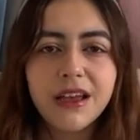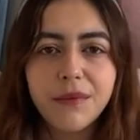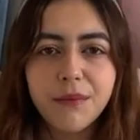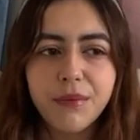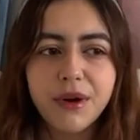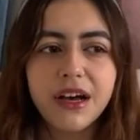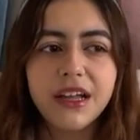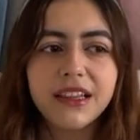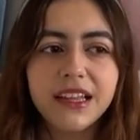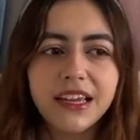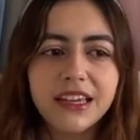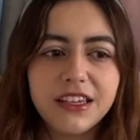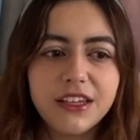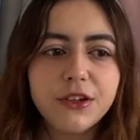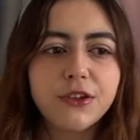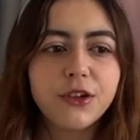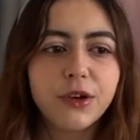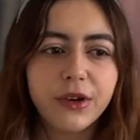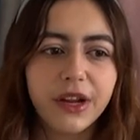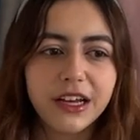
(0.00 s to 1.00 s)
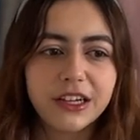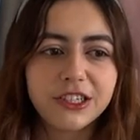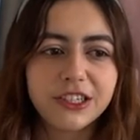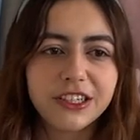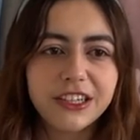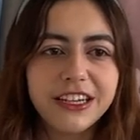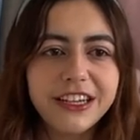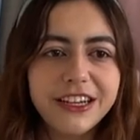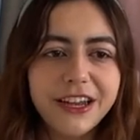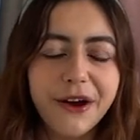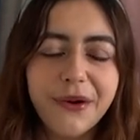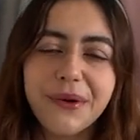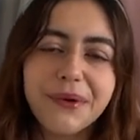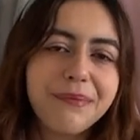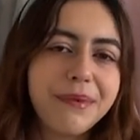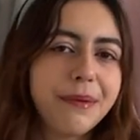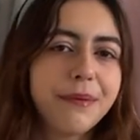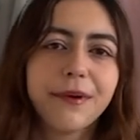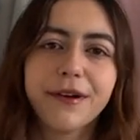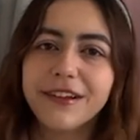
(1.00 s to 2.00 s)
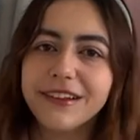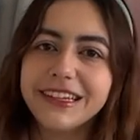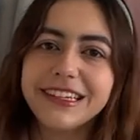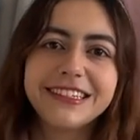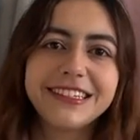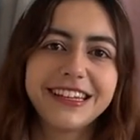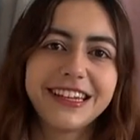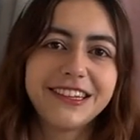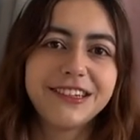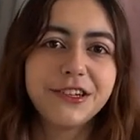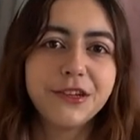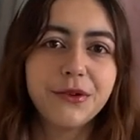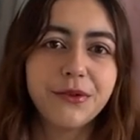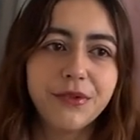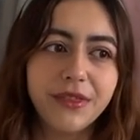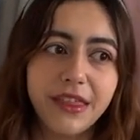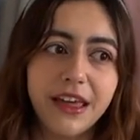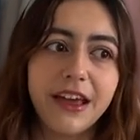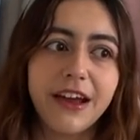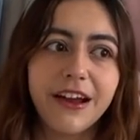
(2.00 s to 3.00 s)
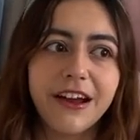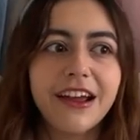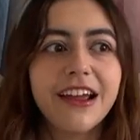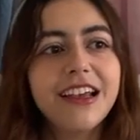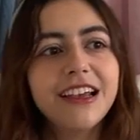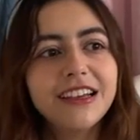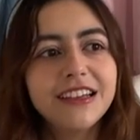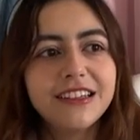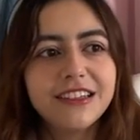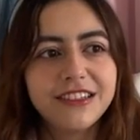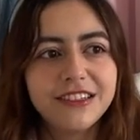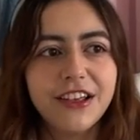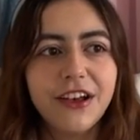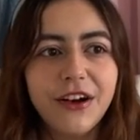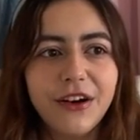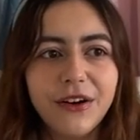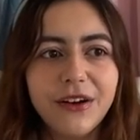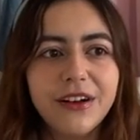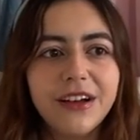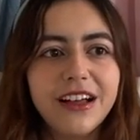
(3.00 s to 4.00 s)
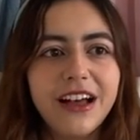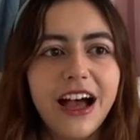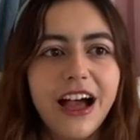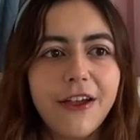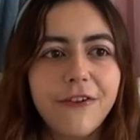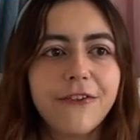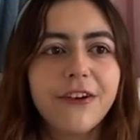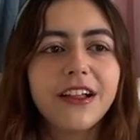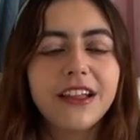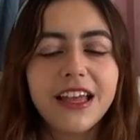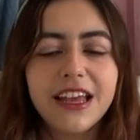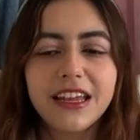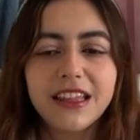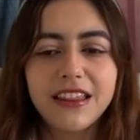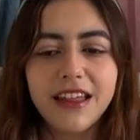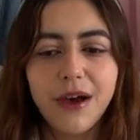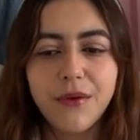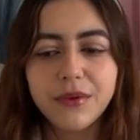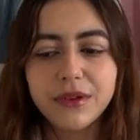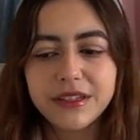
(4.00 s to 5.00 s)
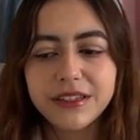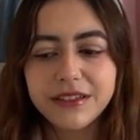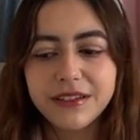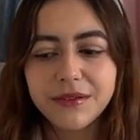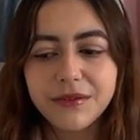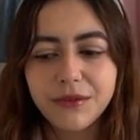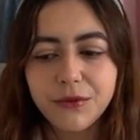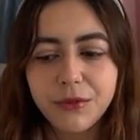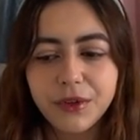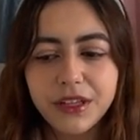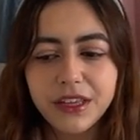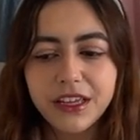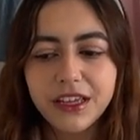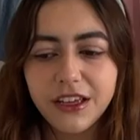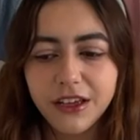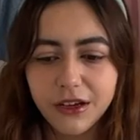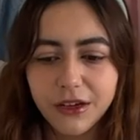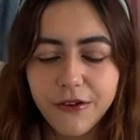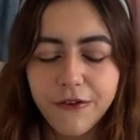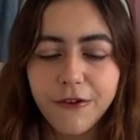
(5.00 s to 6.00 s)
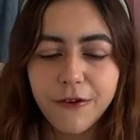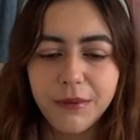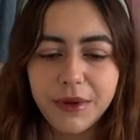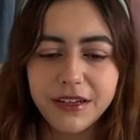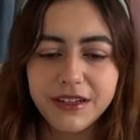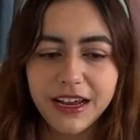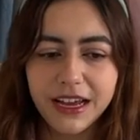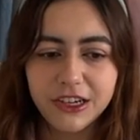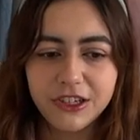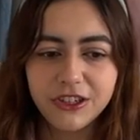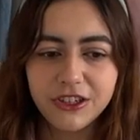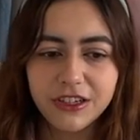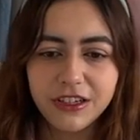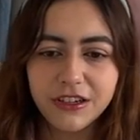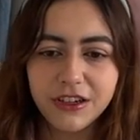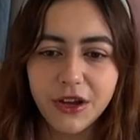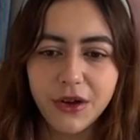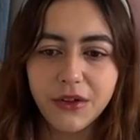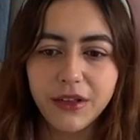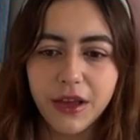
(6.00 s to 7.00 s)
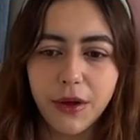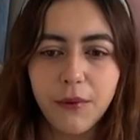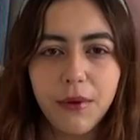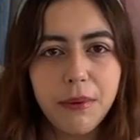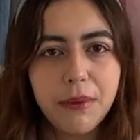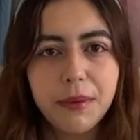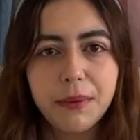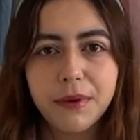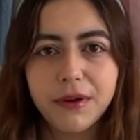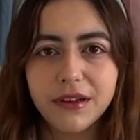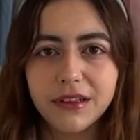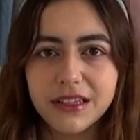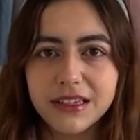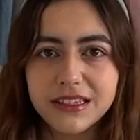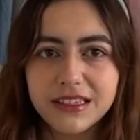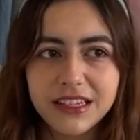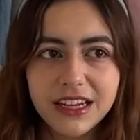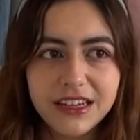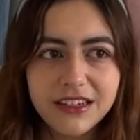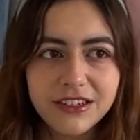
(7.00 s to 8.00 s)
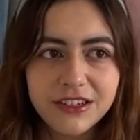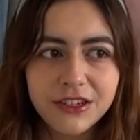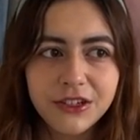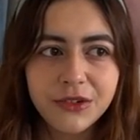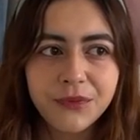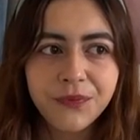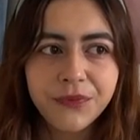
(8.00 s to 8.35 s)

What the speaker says: but like you don't actually know what people are listening to there. So I felt like that was really good for me to actually know like what people are listening to,